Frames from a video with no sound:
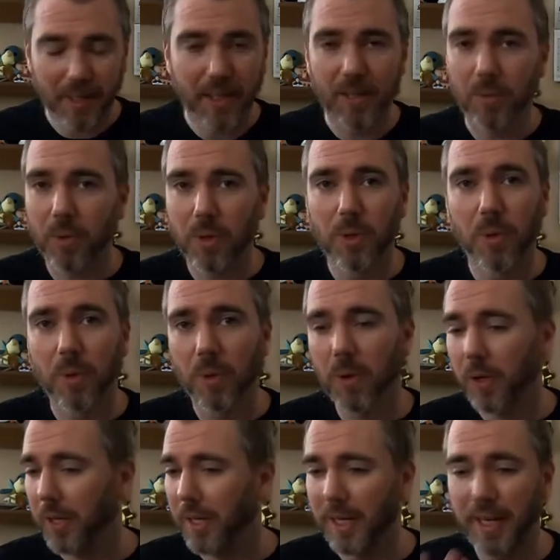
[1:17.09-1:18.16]
I'd hit
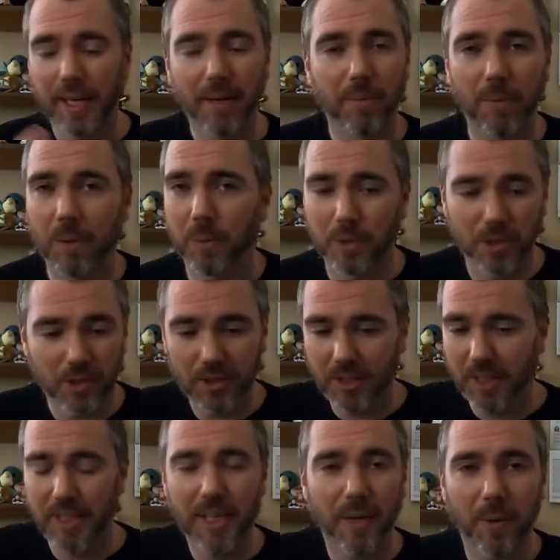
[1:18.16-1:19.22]
record, and we would just
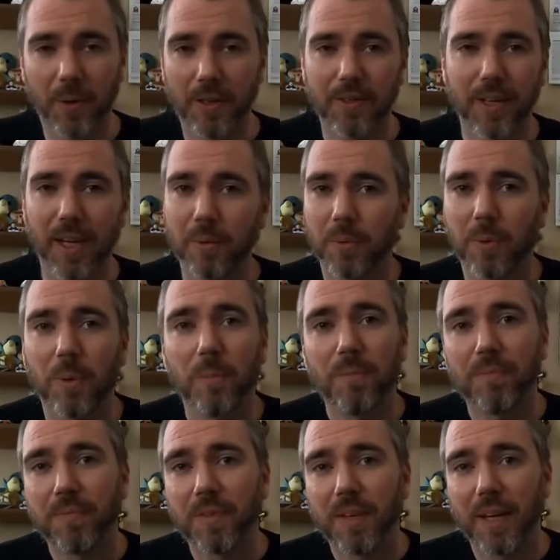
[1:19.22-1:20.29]
sit it down on a table,
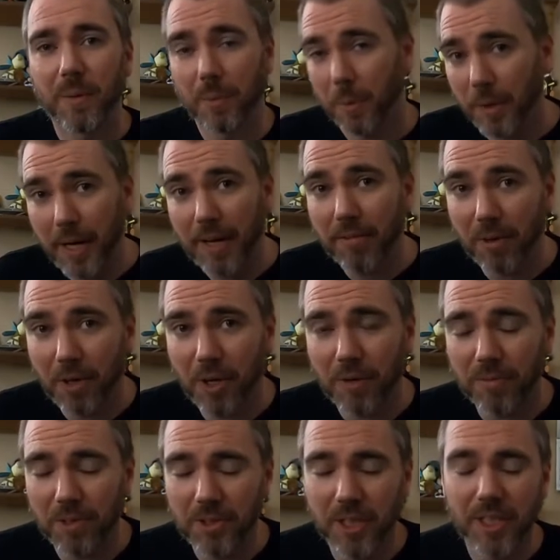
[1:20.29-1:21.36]
and we would have our
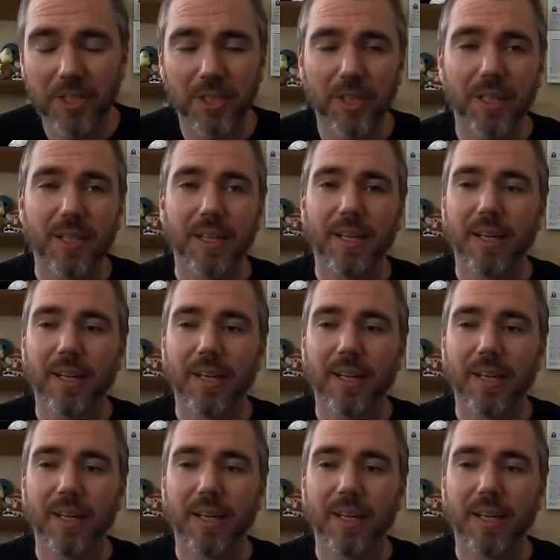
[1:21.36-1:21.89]
conversation.